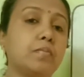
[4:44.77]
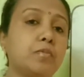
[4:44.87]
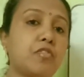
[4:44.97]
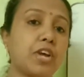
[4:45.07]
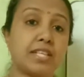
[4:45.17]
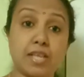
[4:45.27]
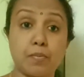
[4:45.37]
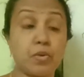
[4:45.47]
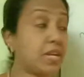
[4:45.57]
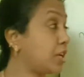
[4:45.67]
For example,
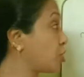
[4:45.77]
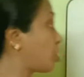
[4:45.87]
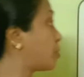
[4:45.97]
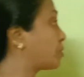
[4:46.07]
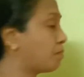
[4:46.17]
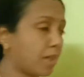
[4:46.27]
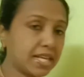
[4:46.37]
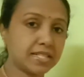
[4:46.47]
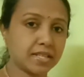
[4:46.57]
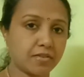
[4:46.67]
when you talk about
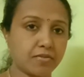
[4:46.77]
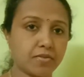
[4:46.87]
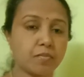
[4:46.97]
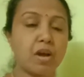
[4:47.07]
myself,